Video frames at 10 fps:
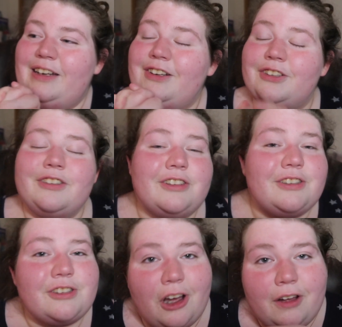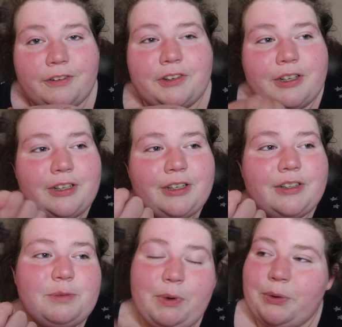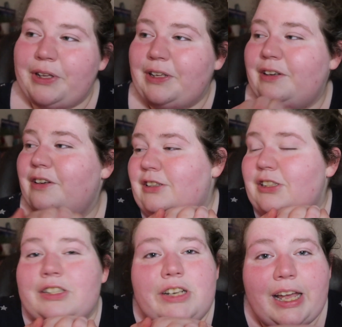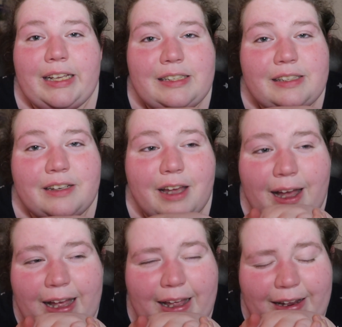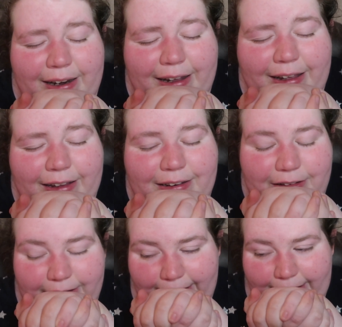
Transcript: He's just this soft spoken, just nice guy. And